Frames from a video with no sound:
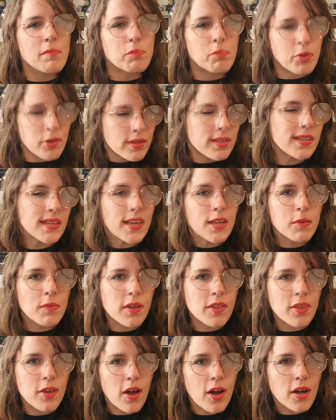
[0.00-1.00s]
proceed
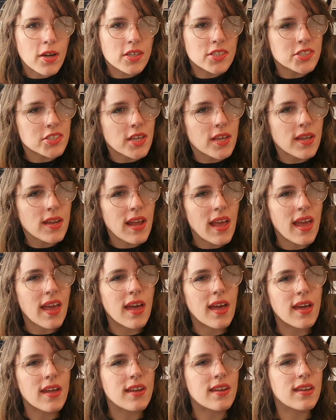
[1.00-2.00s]
with caution,
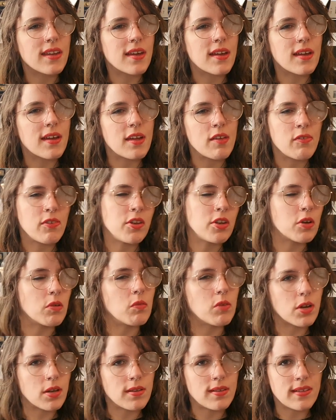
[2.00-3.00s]
and if you
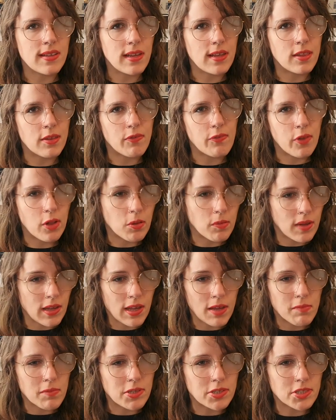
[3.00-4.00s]
don't want to see the
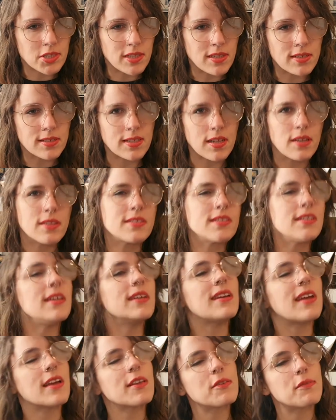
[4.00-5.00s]
following images, I'll see
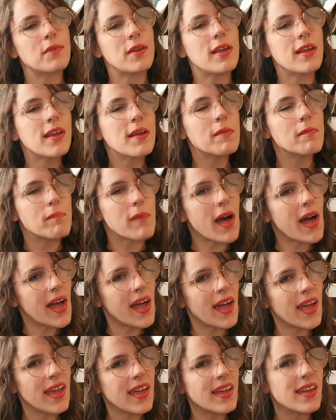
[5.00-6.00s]
you next week.
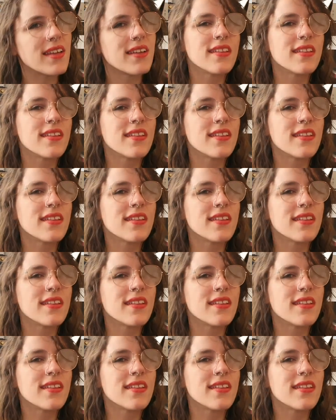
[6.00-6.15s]
Bye!